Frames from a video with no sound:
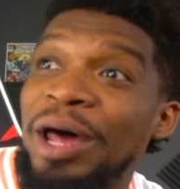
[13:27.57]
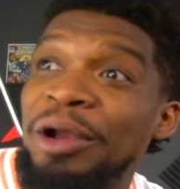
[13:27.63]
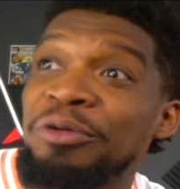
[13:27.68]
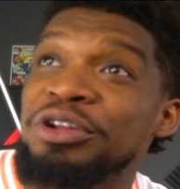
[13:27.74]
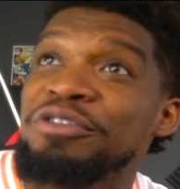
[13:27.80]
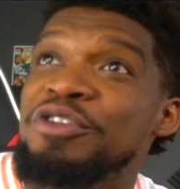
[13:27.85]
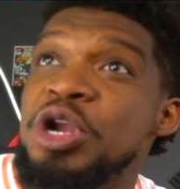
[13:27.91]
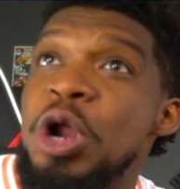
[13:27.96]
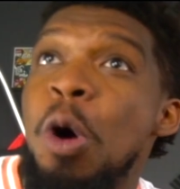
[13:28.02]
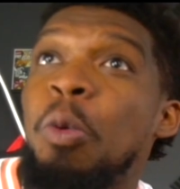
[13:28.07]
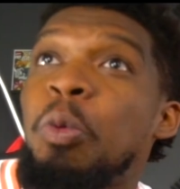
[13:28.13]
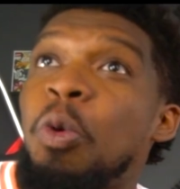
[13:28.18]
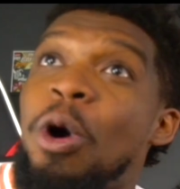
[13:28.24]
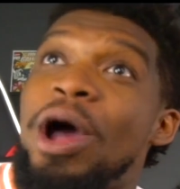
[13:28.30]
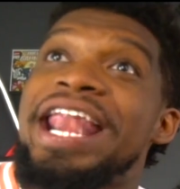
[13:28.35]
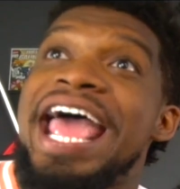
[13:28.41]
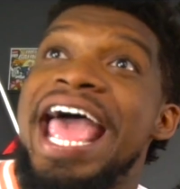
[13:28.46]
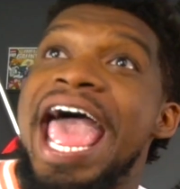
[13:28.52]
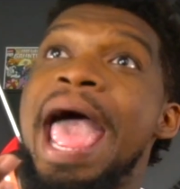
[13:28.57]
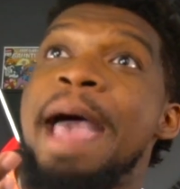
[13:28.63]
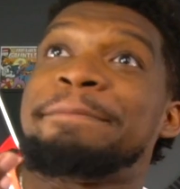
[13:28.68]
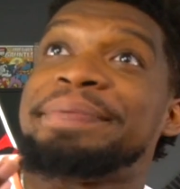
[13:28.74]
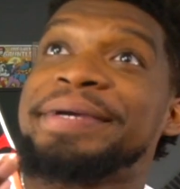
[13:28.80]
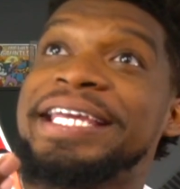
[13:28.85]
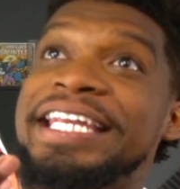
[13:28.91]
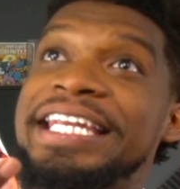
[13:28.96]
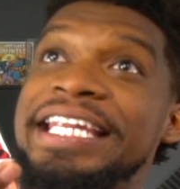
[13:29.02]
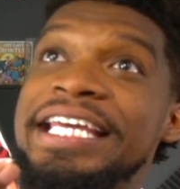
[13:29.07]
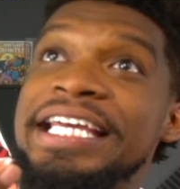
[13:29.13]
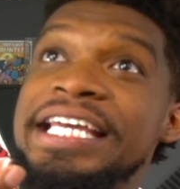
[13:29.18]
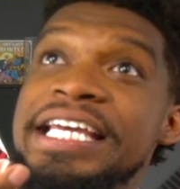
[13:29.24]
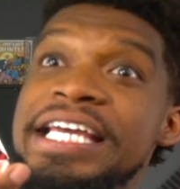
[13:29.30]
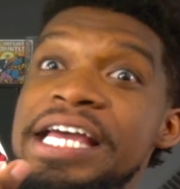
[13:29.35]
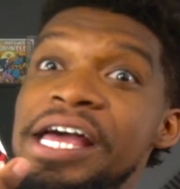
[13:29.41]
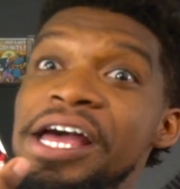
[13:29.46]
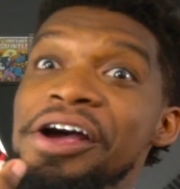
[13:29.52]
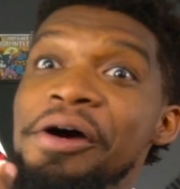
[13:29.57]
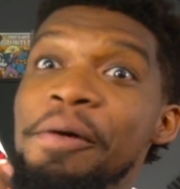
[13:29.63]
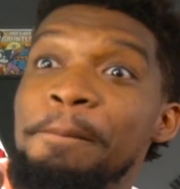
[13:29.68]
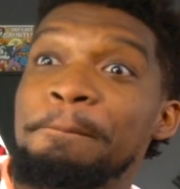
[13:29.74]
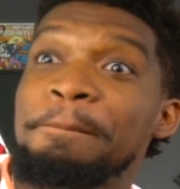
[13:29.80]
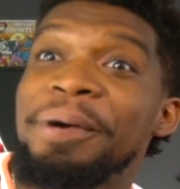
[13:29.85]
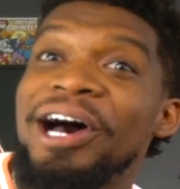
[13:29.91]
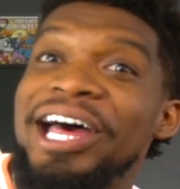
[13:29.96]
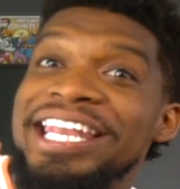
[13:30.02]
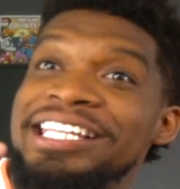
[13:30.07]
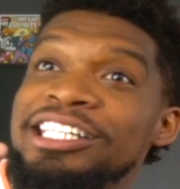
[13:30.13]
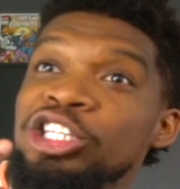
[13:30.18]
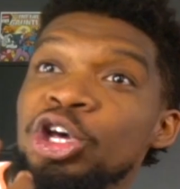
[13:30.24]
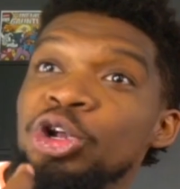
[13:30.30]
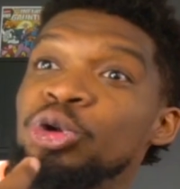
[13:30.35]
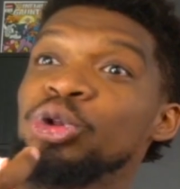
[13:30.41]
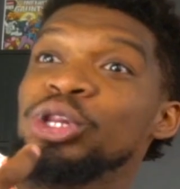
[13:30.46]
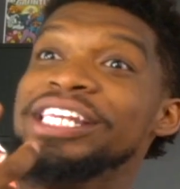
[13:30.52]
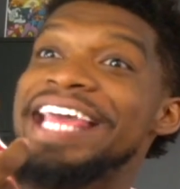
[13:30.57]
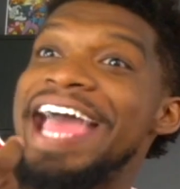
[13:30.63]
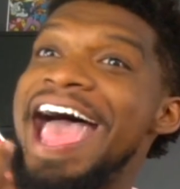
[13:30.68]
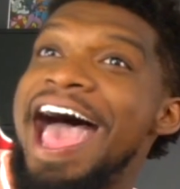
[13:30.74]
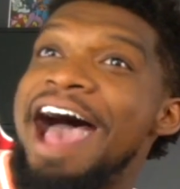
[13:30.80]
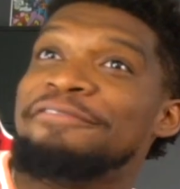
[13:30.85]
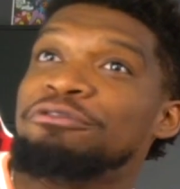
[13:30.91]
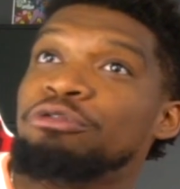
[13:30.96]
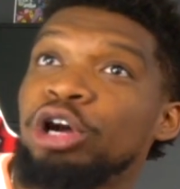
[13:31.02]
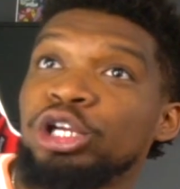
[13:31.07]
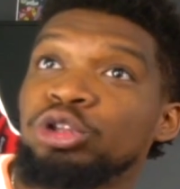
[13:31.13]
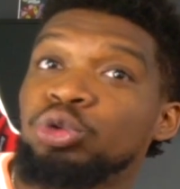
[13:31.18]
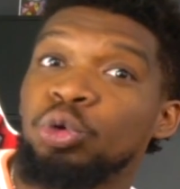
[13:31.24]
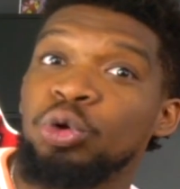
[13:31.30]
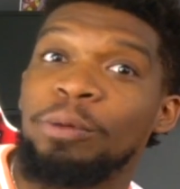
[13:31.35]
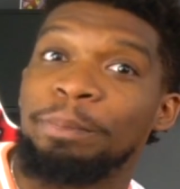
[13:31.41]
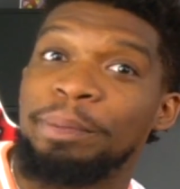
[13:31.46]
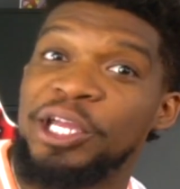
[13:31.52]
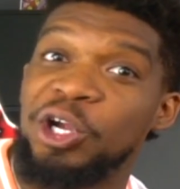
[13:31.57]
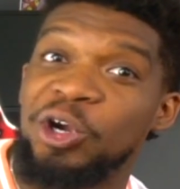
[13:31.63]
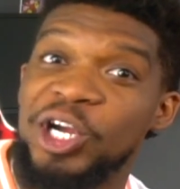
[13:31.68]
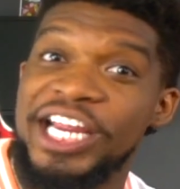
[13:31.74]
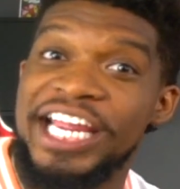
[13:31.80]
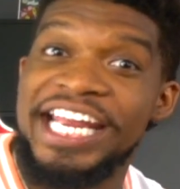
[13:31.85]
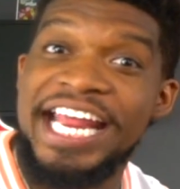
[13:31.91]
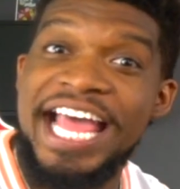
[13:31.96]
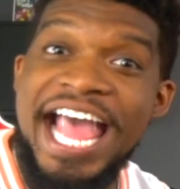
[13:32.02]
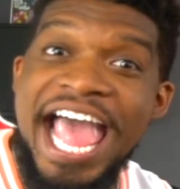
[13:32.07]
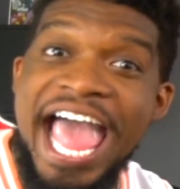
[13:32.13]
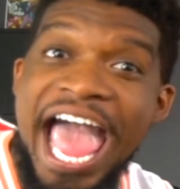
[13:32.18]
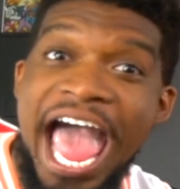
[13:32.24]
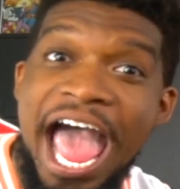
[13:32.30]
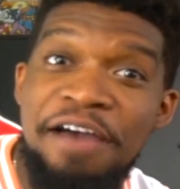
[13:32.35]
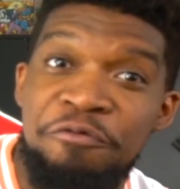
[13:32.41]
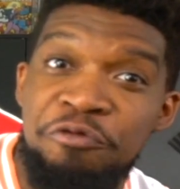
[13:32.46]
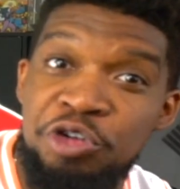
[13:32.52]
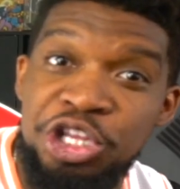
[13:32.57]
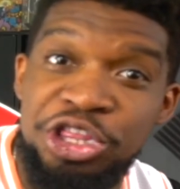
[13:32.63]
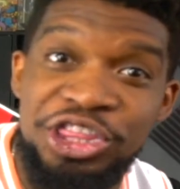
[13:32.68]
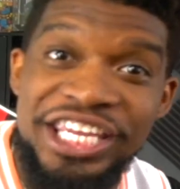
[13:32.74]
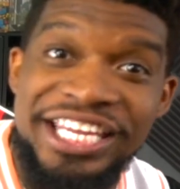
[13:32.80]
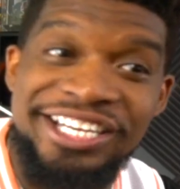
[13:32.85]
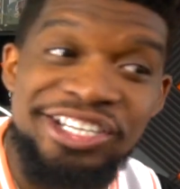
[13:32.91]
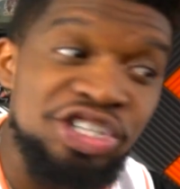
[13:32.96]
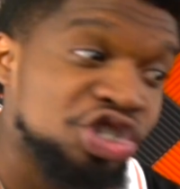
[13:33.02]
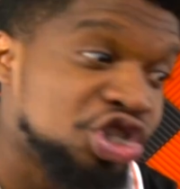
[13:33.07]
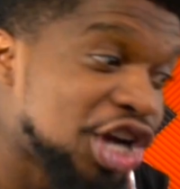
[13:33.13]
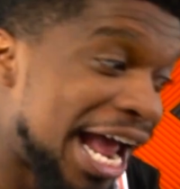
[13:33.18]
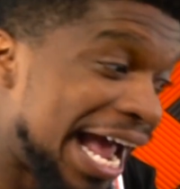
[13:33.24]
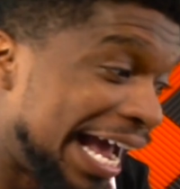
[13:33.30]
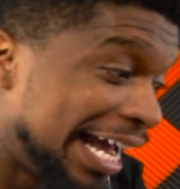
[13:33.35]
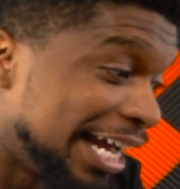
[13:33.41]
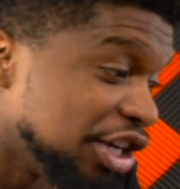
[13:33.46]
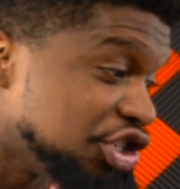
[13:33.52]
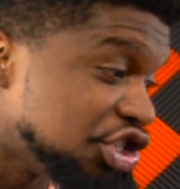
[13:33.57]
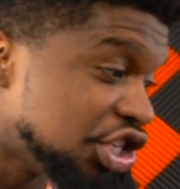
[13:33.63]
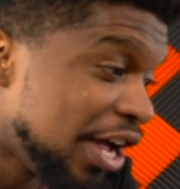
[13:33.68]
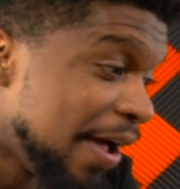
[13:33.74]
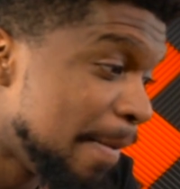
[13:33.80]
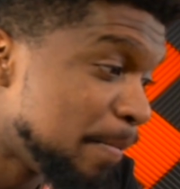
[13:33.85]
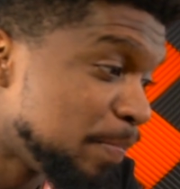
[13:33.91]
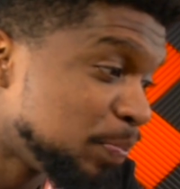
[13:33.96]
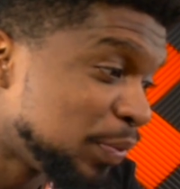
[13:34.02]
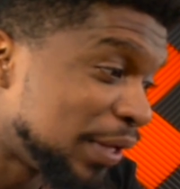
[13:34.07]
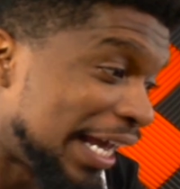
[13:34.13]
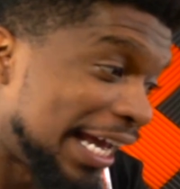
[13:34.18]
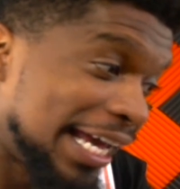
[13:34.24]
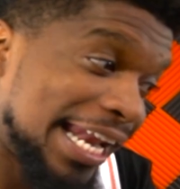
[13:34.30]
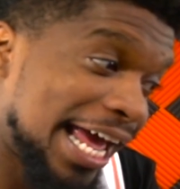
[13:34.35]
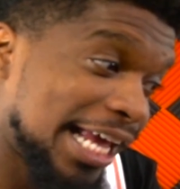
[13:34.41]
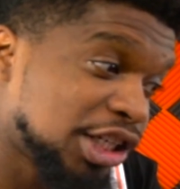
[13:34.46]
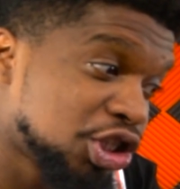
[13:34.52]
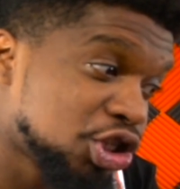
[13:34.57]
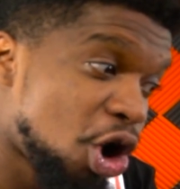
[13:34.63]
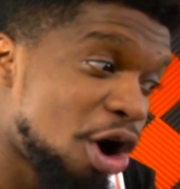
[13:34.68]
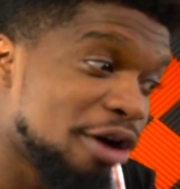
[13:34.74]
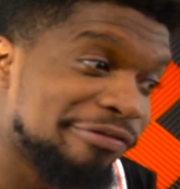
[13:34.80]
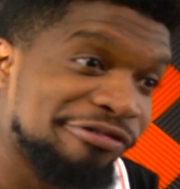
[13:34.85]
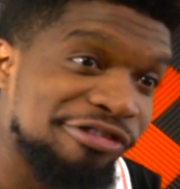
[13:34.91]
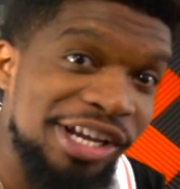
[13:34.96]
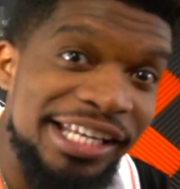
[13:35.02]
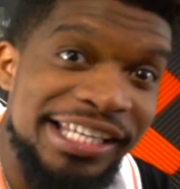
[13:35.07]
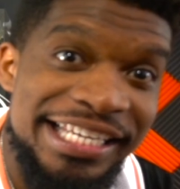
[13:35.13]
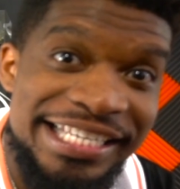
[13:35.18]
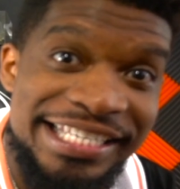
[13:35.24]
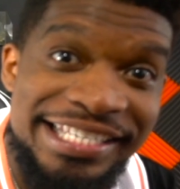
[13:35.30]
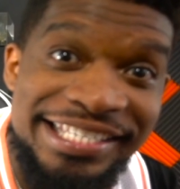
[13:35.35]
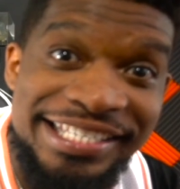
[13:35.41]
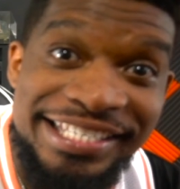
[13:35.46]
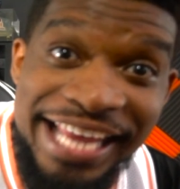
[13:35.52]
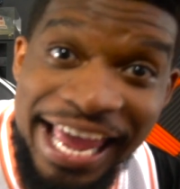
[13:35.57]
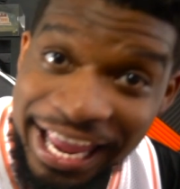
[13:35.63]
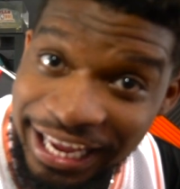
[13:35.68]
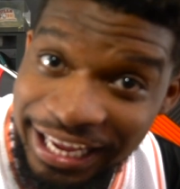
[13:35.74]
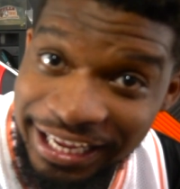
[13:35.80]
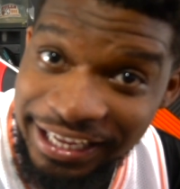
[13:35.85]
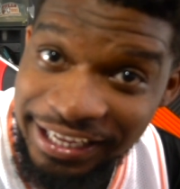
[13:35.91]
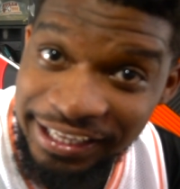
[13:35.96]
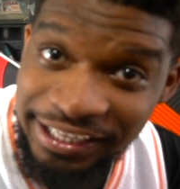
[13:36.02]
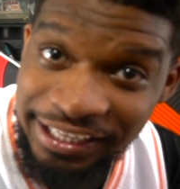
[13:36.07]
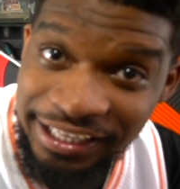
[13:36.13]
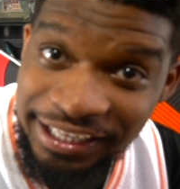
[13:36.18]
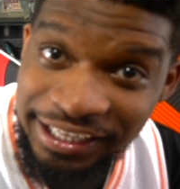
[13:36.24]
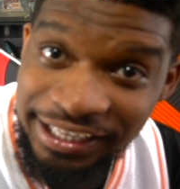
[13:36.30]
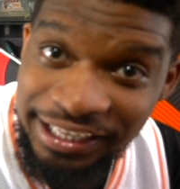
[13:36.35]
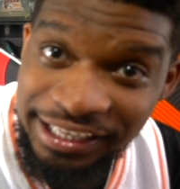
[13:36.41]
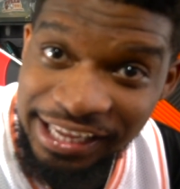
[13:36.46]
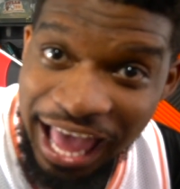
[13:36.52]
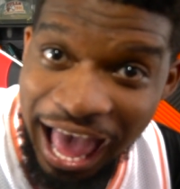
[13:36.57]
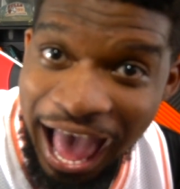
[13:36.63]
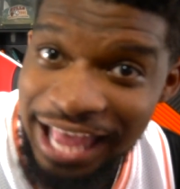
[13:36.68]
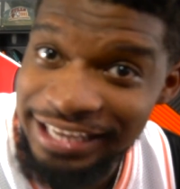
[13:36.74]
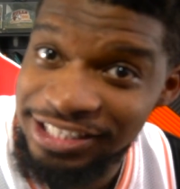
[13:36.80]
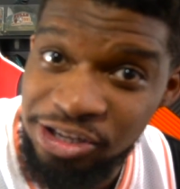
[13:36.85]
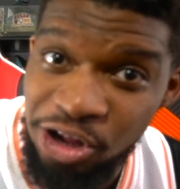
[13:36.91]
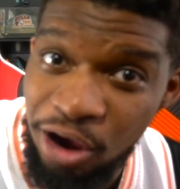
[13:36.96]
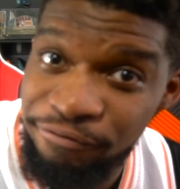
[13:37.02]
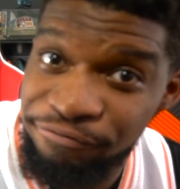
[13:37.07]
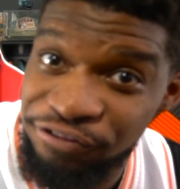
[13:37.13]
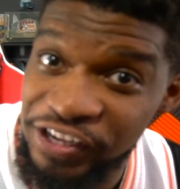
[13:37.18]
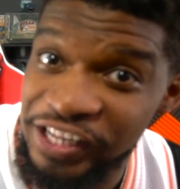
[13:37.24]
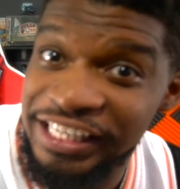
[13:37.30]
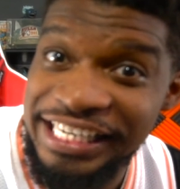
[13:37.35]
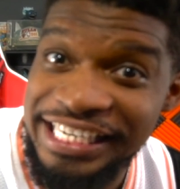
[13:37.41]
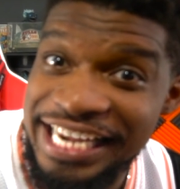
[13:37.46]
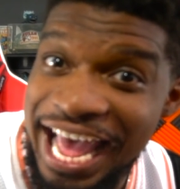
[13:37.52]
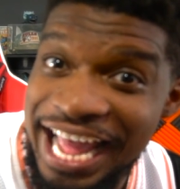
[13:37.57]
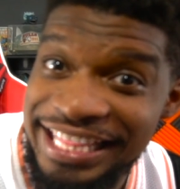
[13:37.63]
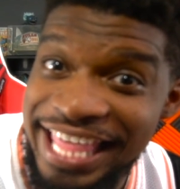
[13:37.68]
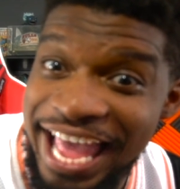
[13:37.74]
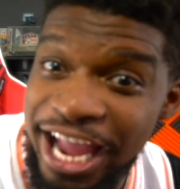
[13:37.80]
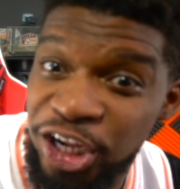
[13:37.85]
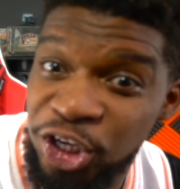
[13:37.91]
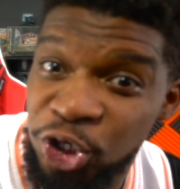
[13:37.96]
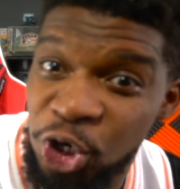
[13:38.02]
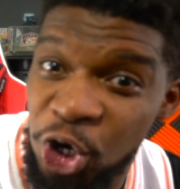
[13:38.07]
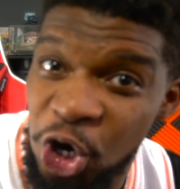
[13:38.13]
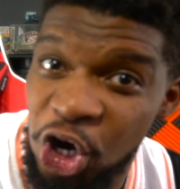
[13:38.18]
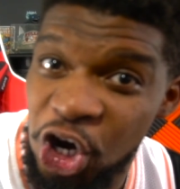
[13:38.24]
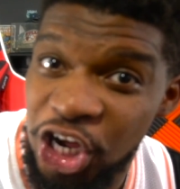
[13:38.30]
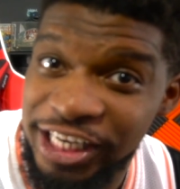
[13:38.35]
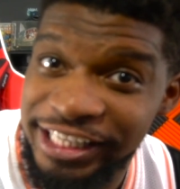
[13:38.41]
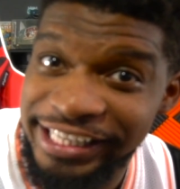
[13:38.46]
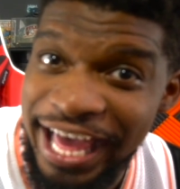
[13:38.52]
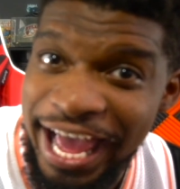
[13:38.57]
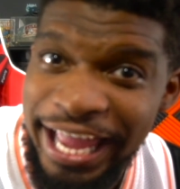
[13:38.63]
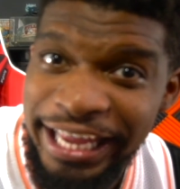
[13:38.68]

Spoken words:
I don't even know what happened. But literally halfway through the period, everything changed. And I start feeling sick. I start feeling not that good.